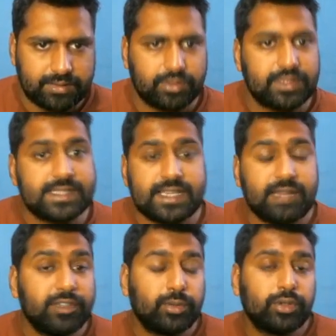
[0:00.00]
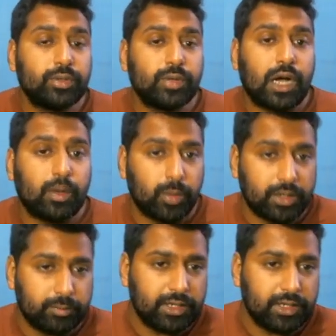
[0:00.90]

so this time we don't know how, what will